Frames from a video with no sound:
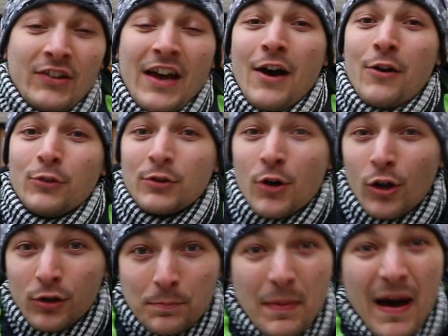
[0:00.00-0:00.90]
town
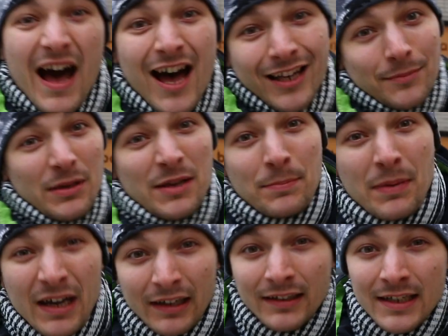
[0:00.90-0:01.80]
called Banh Mi
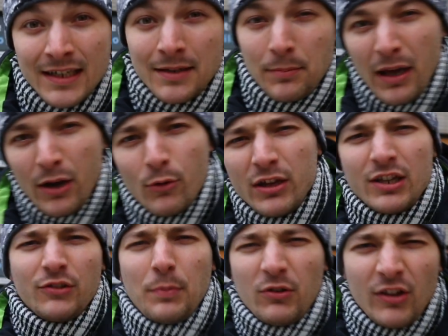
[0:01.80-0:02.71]
Ba. By the way,
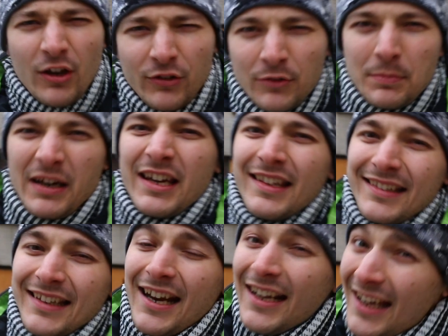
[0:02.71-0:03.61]
they specialize on
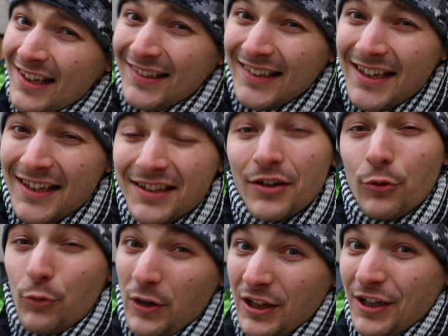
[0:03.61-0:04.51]
baguettes and I gotta say, they're
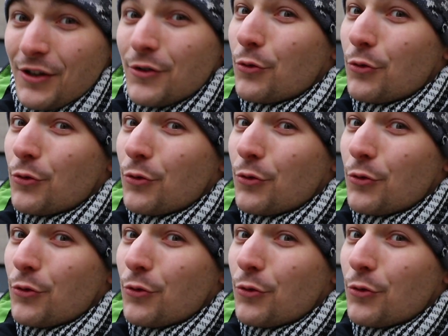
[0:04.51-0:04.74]
really